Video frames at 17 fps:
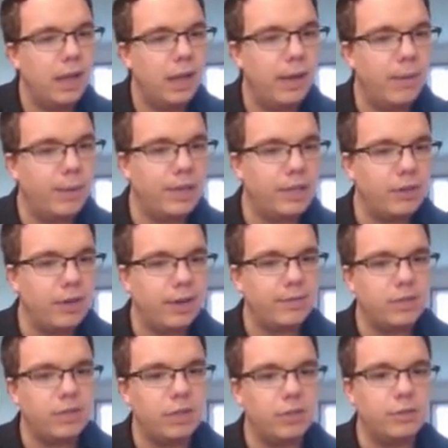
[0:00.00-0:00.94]
and when you
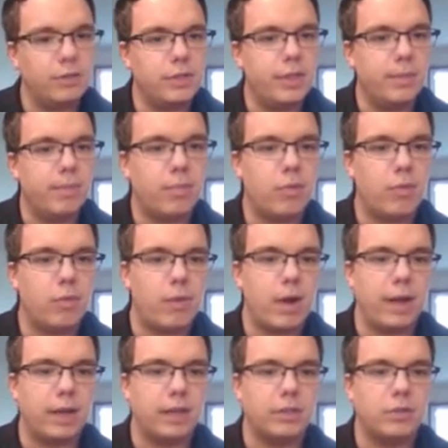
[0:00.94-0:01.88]
have to use the
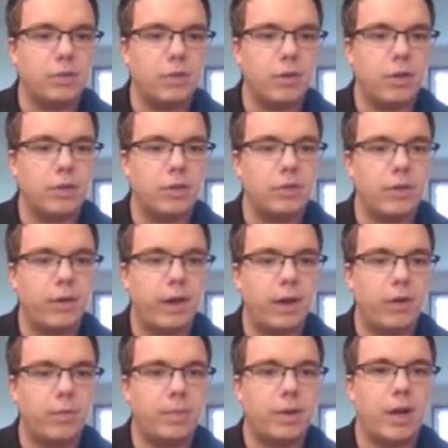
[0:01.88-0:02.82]
product rule. So I
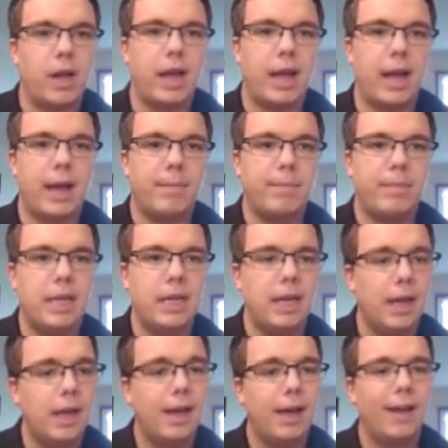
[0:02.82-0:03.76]
hope you're all happy.